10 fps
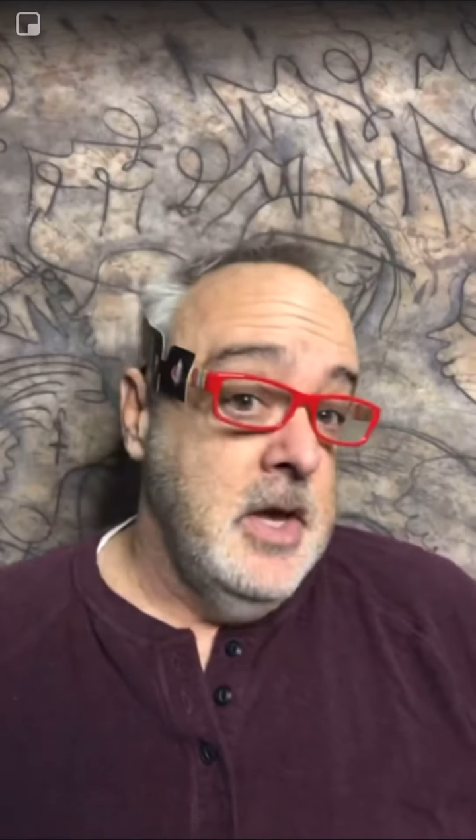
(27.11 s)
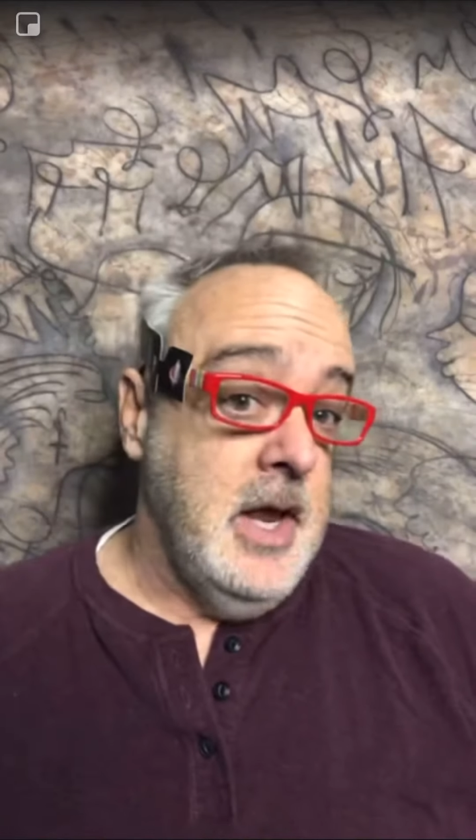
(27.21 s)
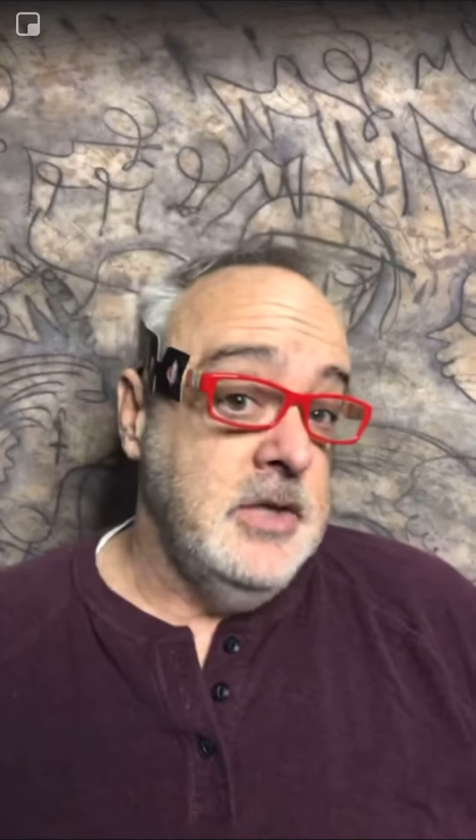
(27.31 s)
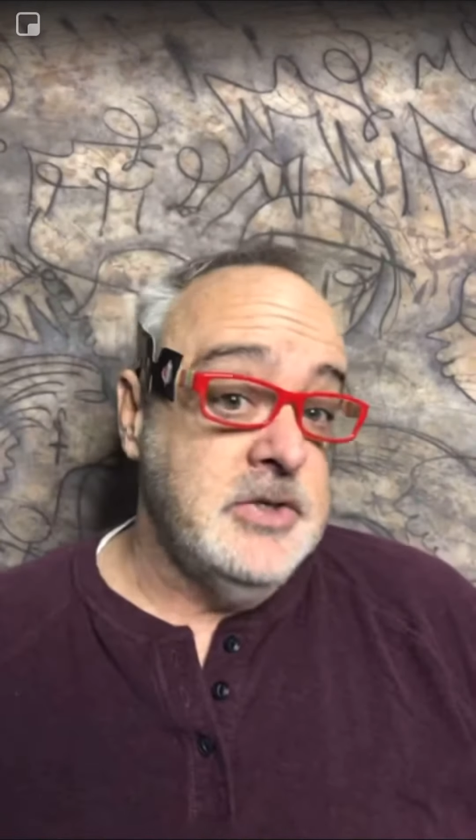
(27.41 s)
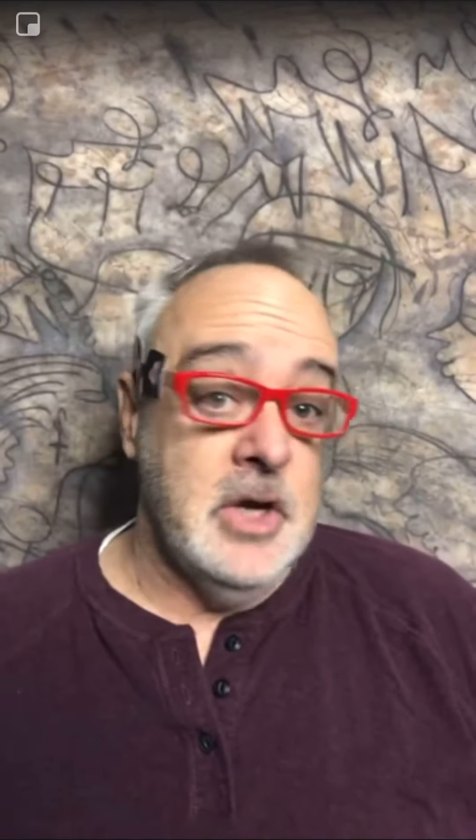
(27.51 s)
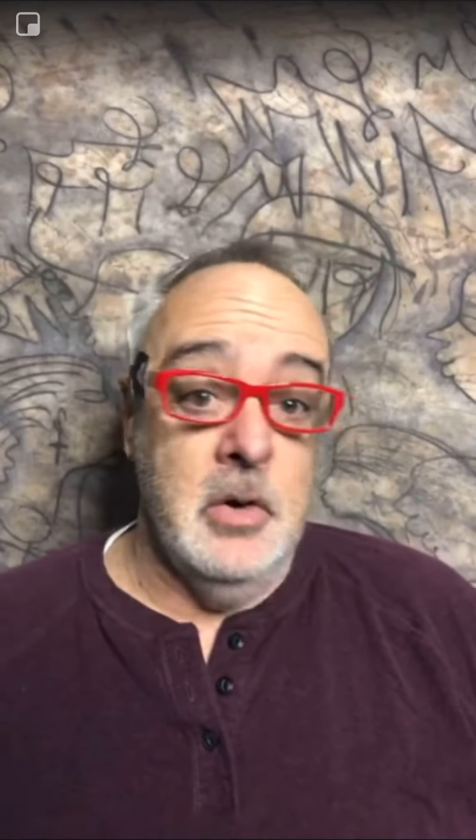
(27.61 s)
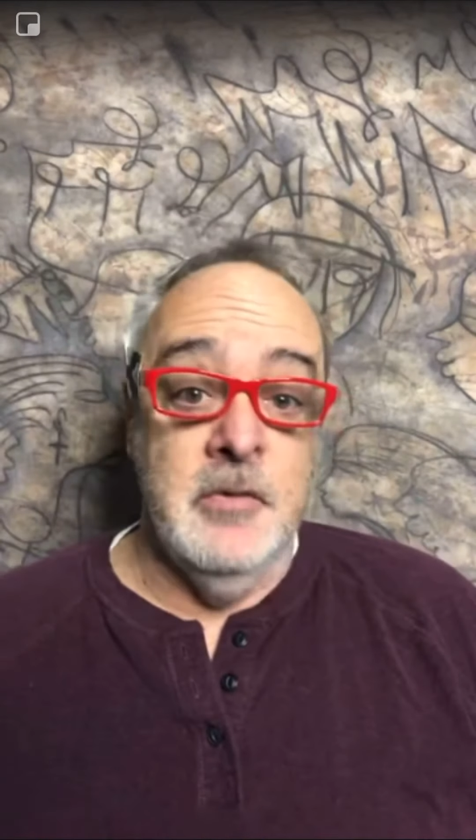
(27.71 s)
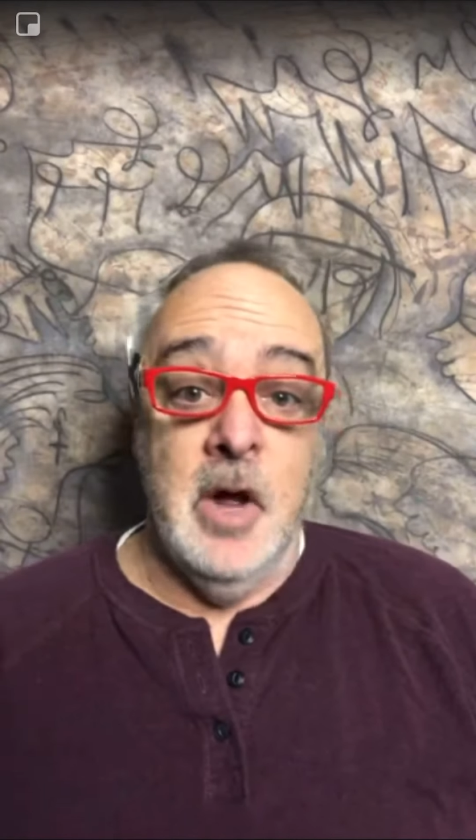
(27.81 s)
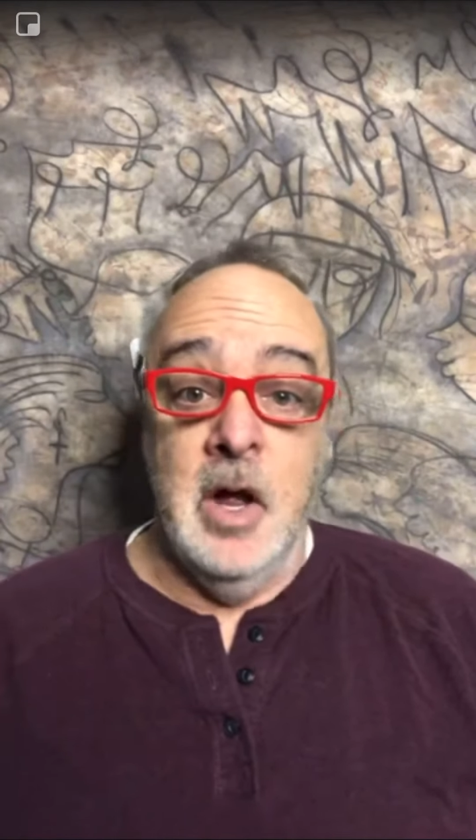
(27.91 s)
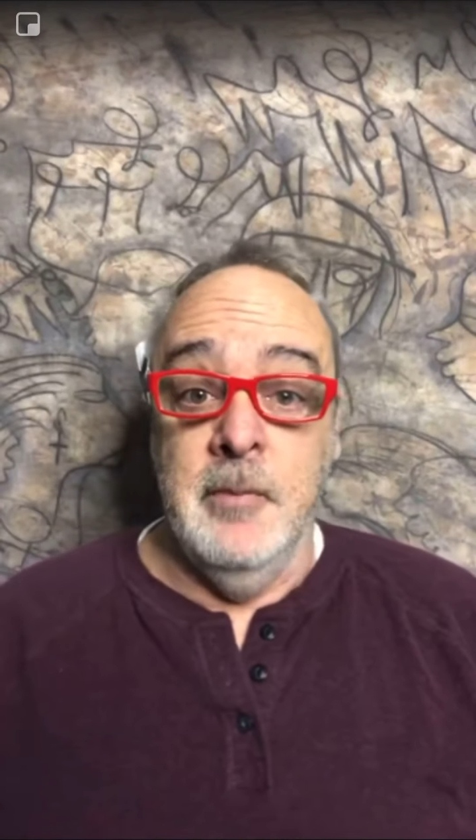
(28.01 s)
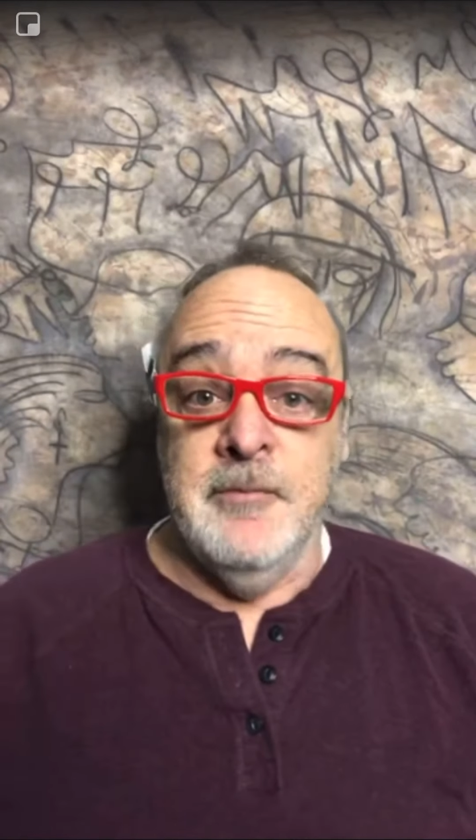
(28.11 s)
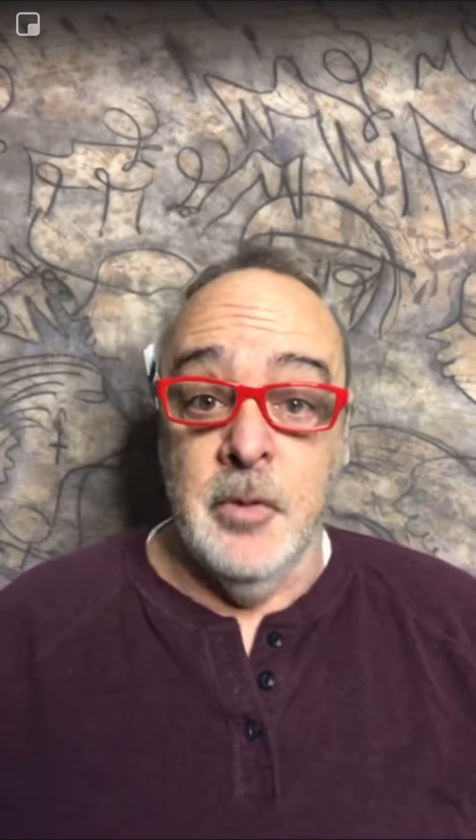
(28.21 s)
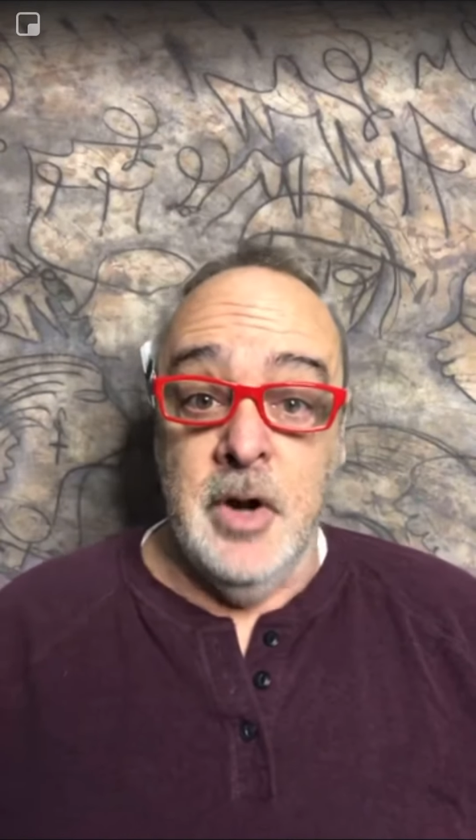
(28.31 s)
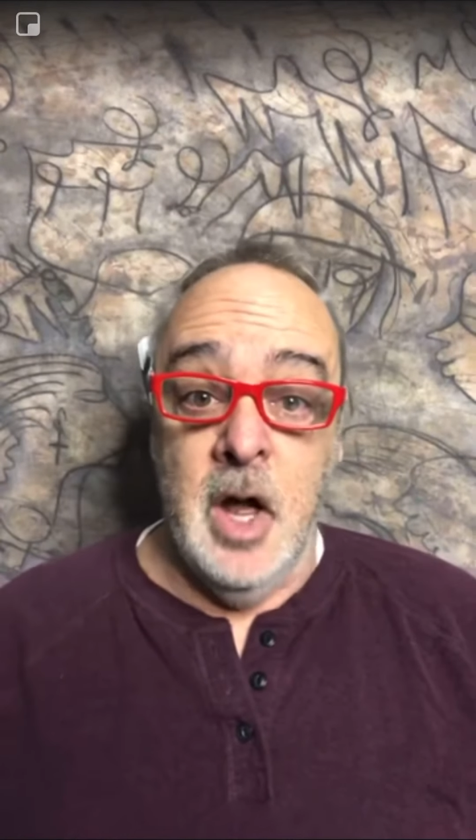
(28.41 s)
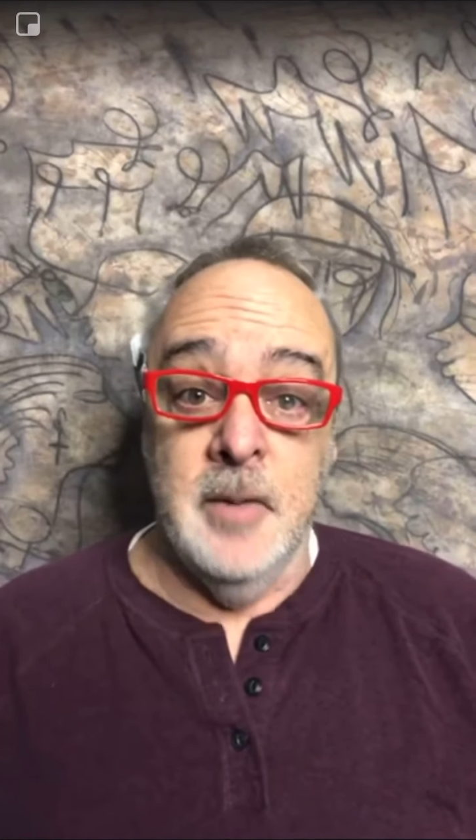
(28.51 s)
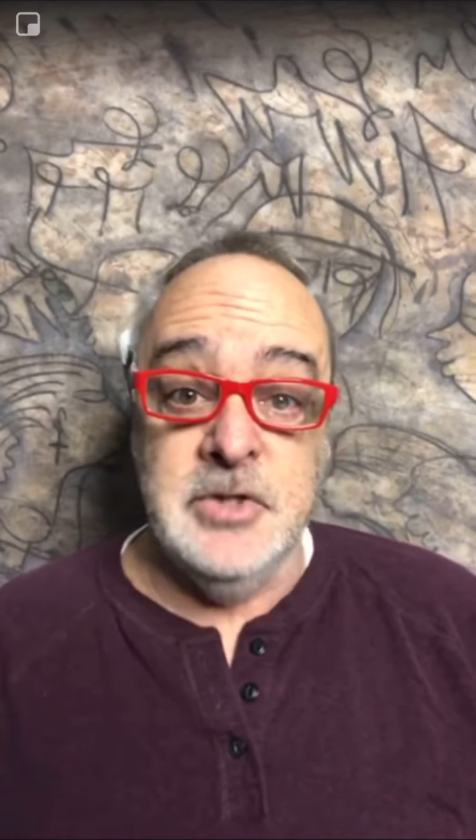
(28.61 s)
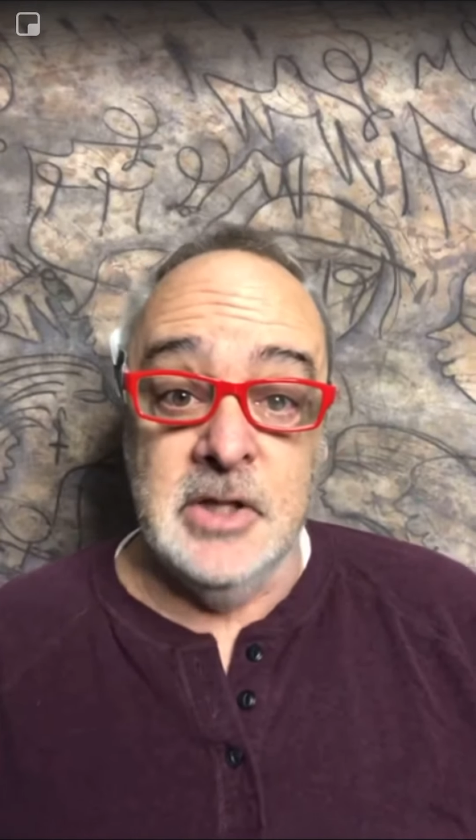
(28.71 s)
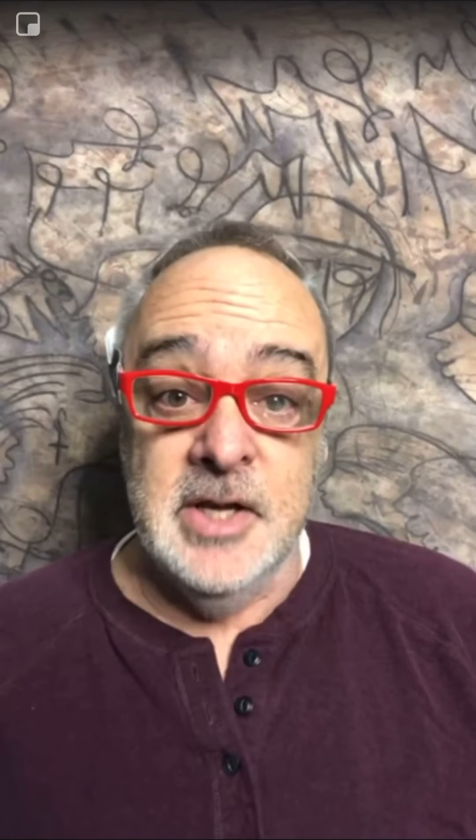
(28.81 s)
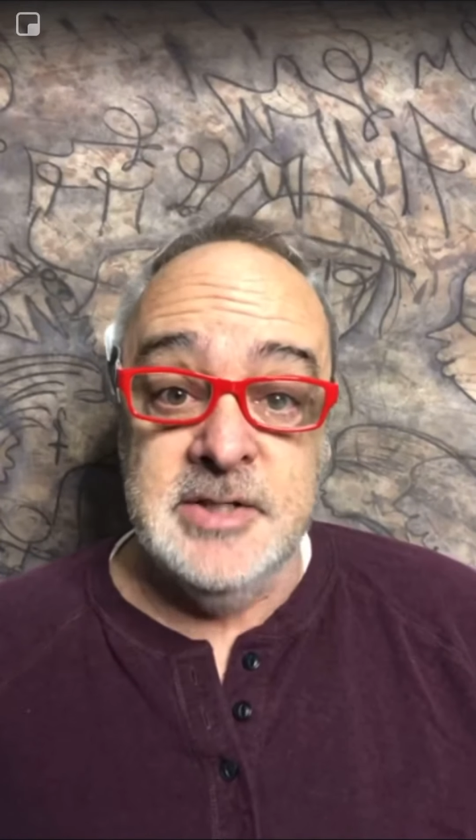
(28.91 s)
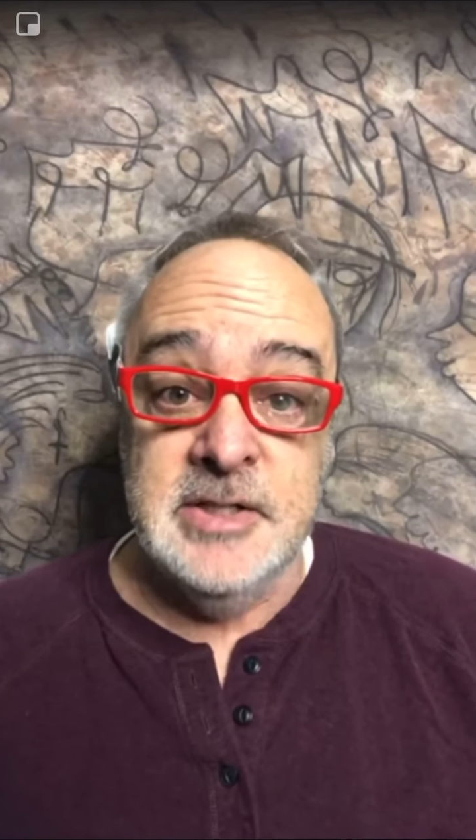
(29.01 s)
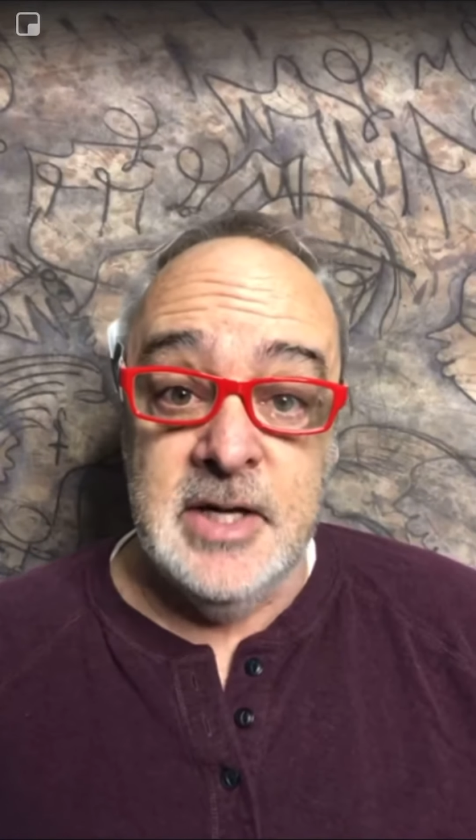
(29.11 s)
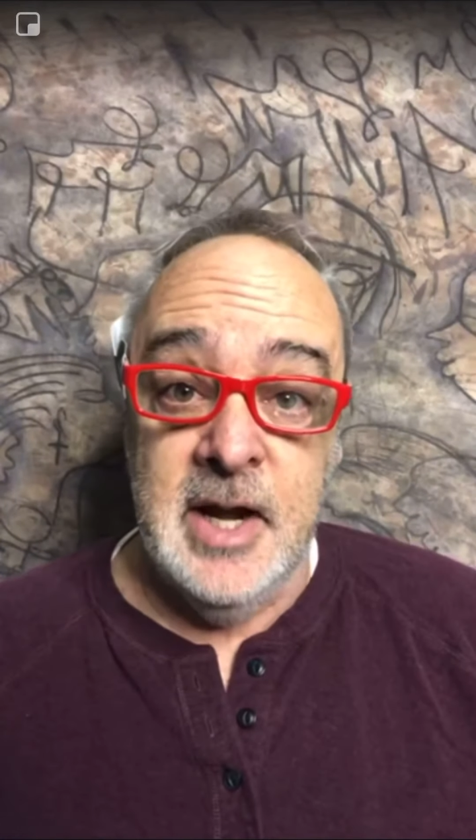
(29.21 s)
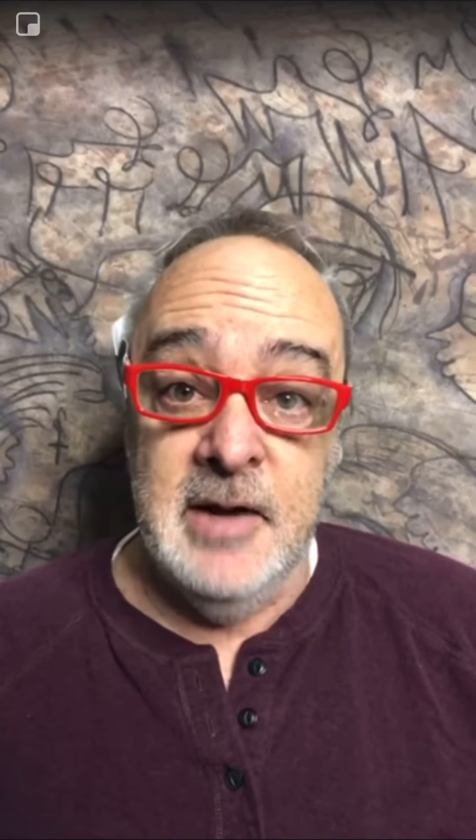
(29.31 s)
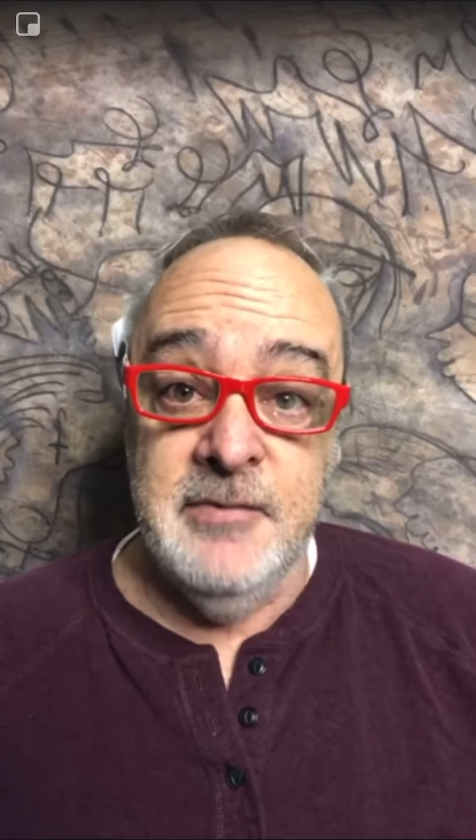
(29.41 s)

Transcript: And so for an object lesson today